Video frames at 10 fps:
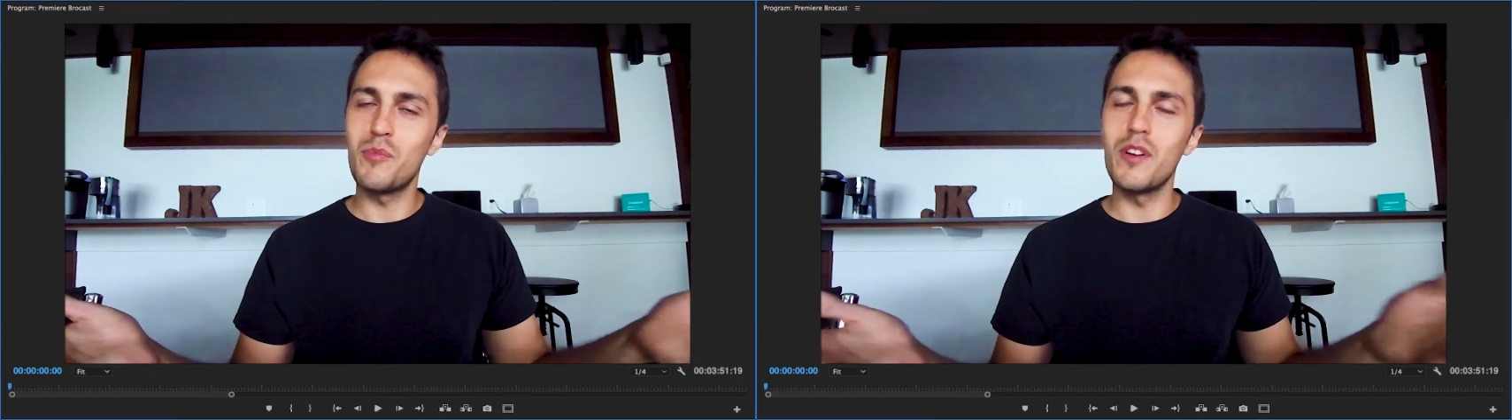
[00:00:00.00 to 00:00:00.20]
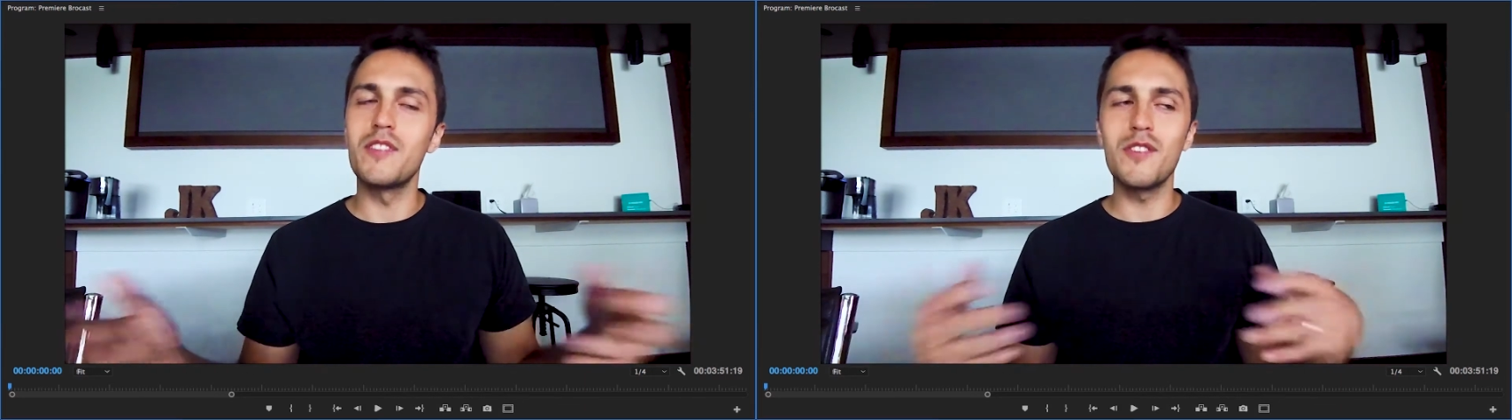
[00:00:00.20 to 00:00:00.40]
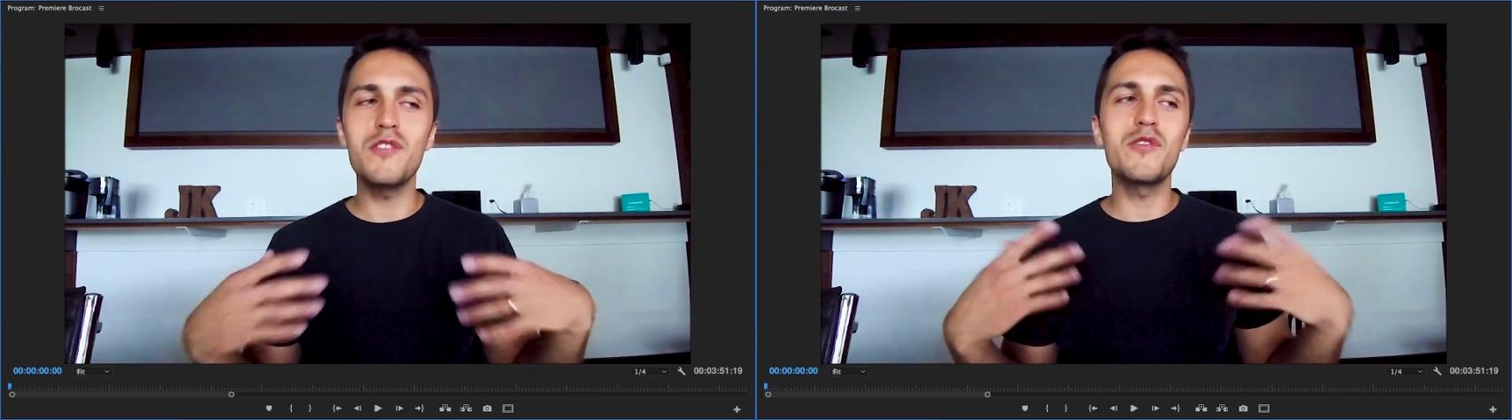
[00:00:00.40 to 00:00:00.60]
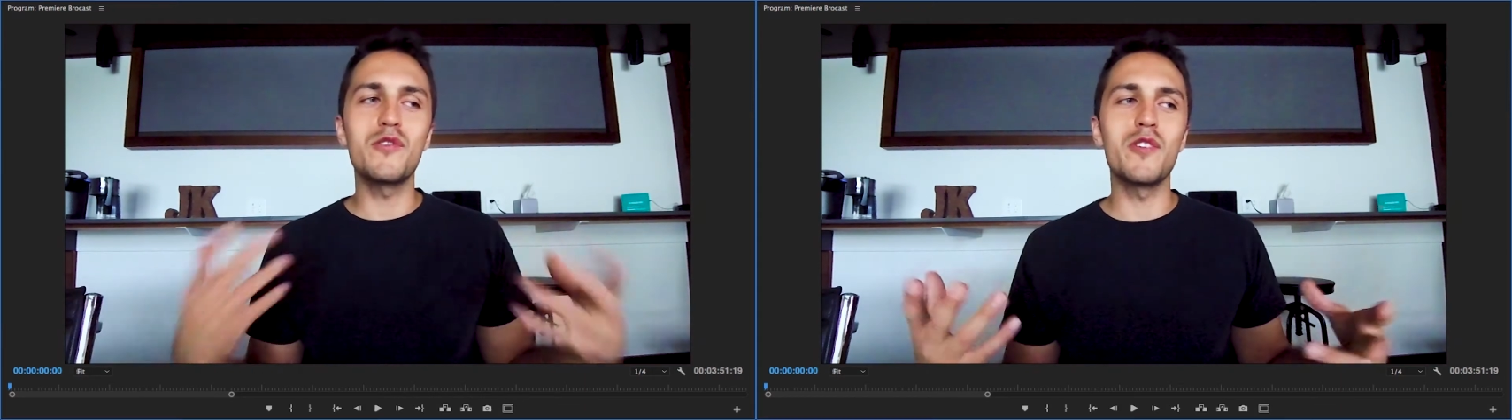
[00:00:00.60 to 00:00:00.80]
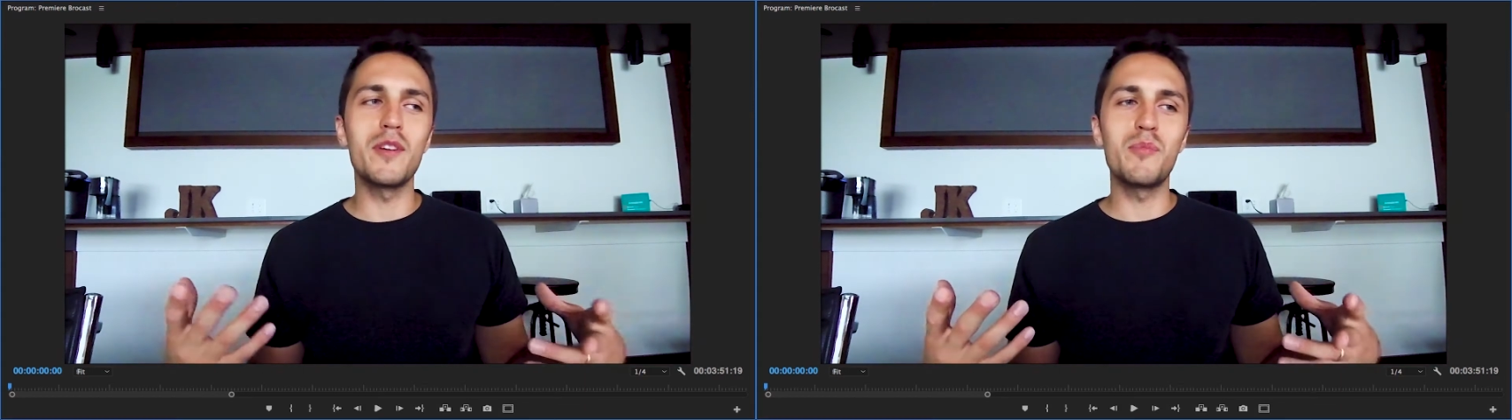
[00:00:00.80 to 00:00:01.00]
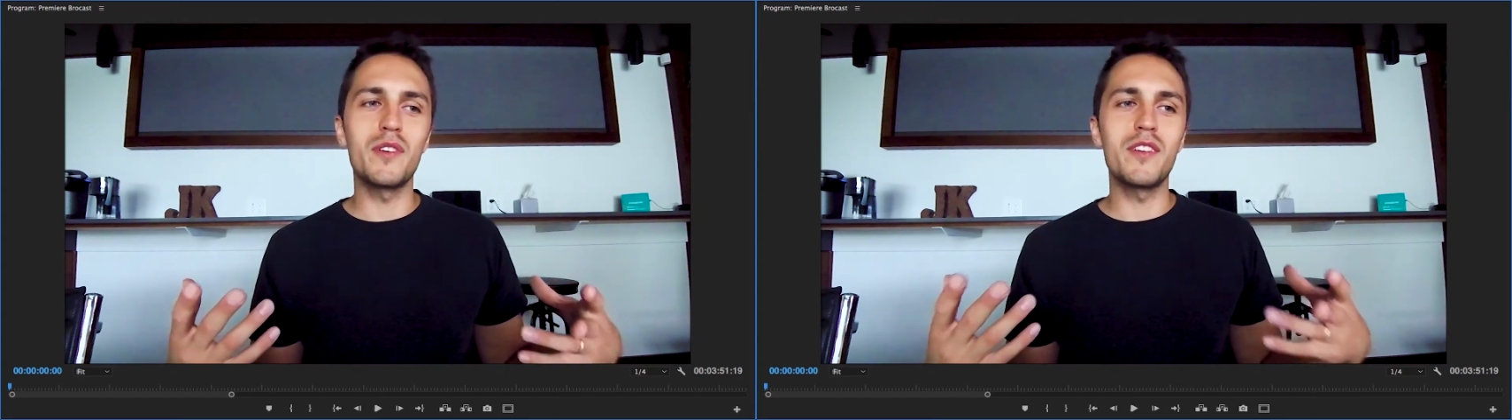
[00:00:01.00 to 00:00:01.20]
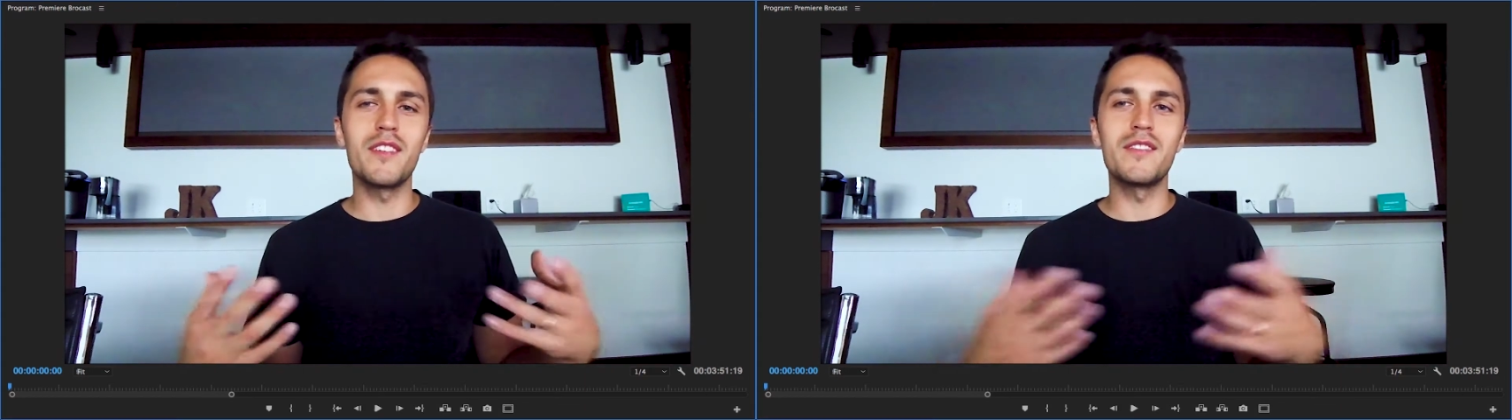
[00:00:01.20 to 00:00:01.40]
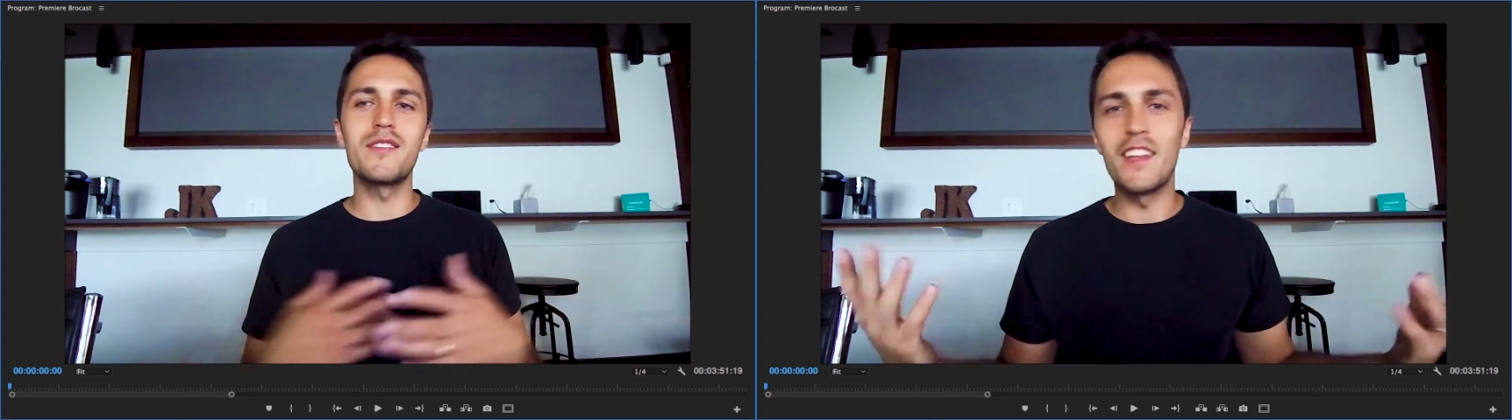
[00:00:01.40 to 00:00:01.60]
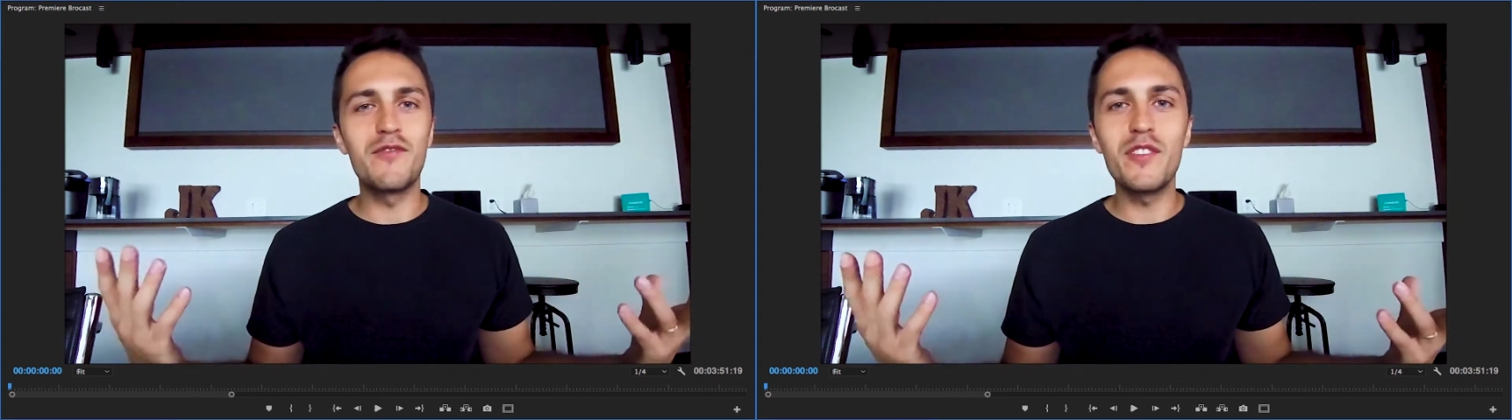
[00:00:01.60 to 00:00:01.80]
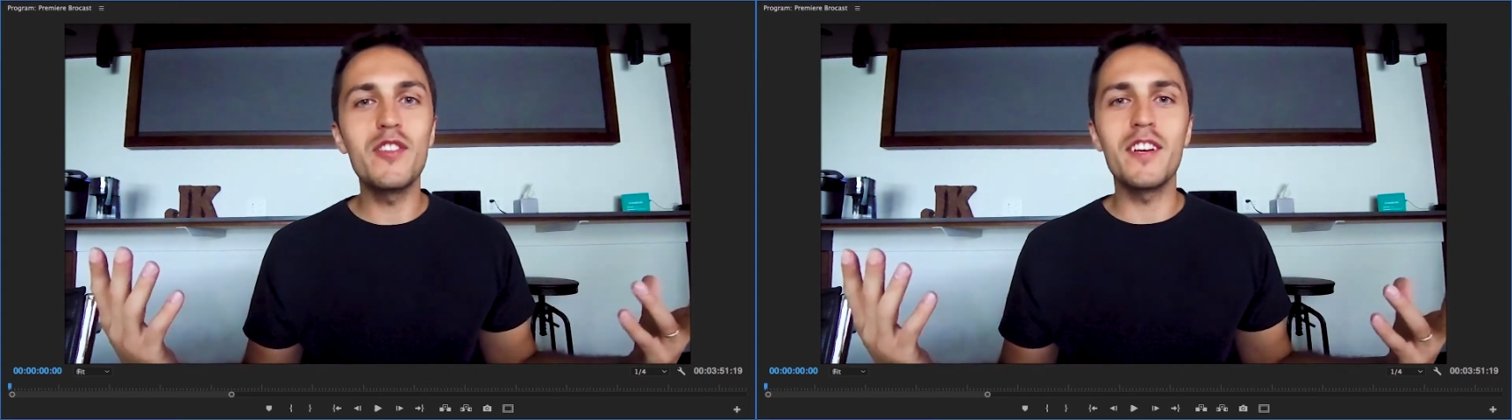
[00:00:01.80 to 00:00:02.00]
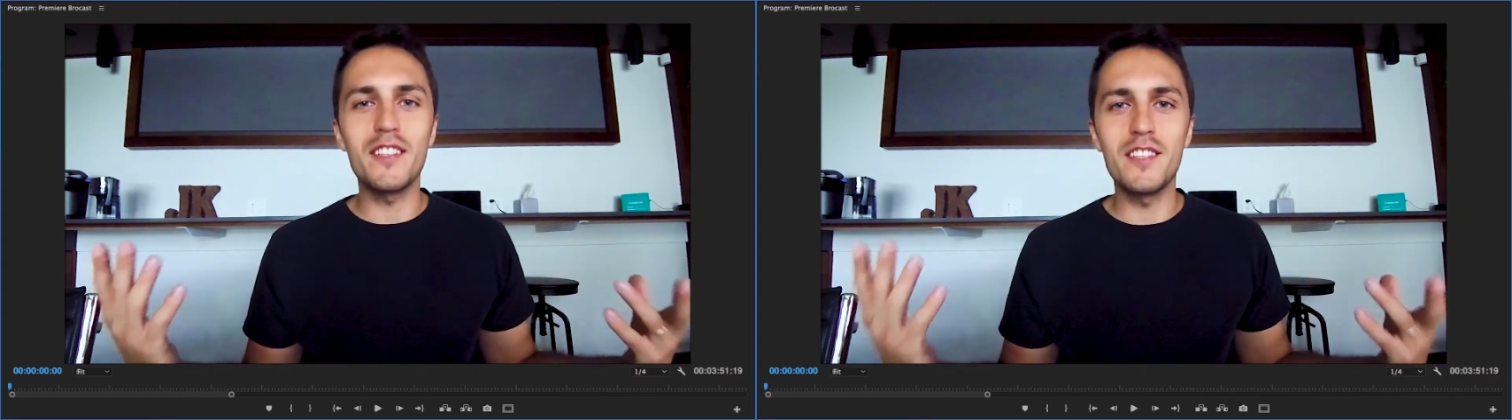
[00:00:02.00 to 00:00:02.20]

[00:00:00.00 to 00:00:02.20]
but it's also great because they feel like